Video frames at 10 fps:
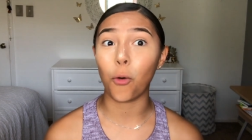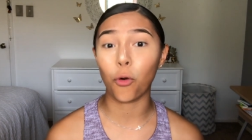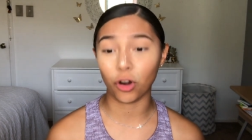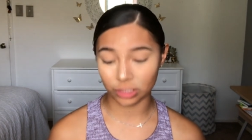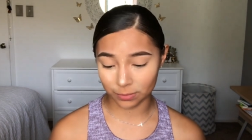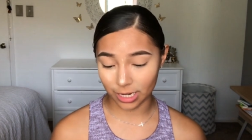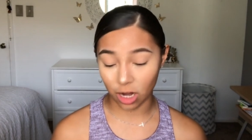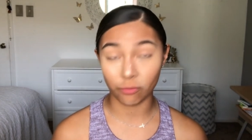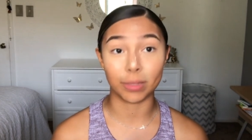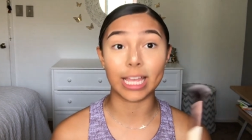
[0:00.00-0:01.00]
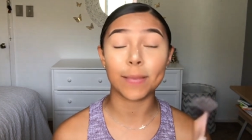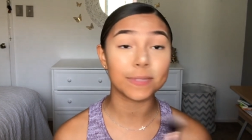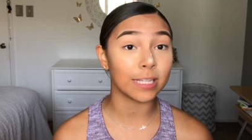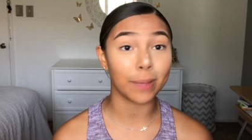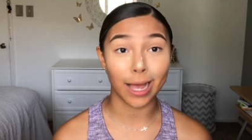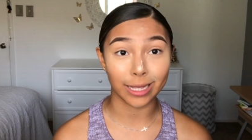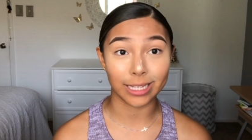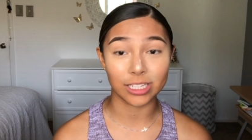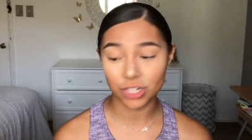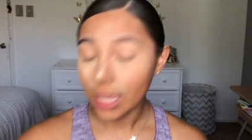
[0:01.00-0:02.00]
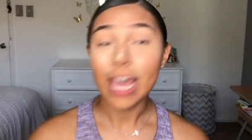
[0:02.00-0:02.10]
or some that I got from an Ipsy package,